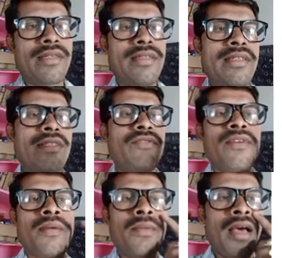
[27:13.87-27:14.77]
This is the
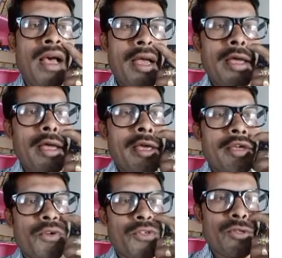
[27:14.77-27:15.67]
formula
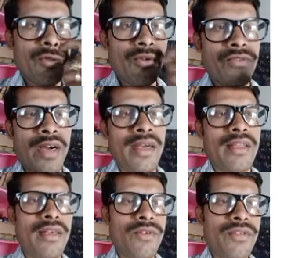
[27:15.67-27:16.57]
used to find
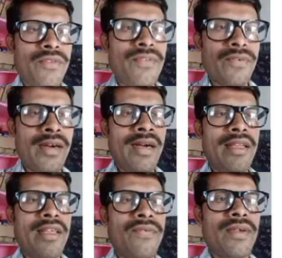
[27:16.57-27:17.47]
the roots of the
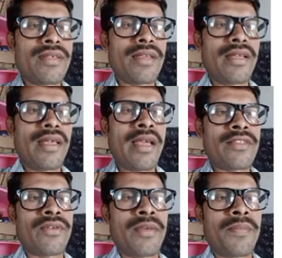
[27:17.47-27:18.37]
quadratic equation ax
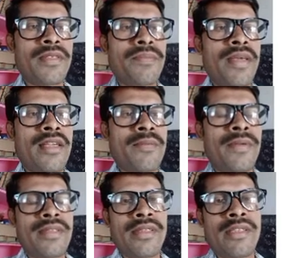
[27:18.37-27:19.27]
square plus bx
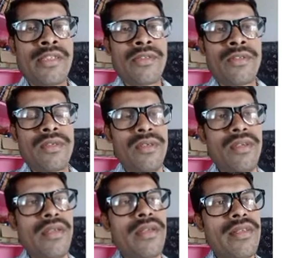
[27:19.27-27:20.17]
plus c is equal to
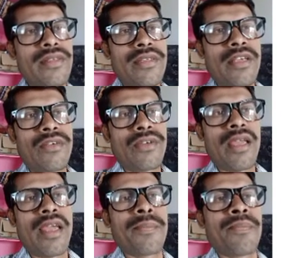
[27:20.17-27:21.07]
0.
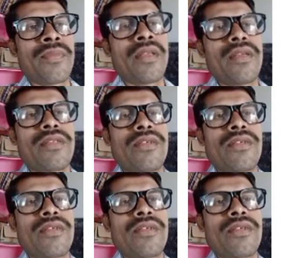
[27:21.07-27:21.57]
Okay, so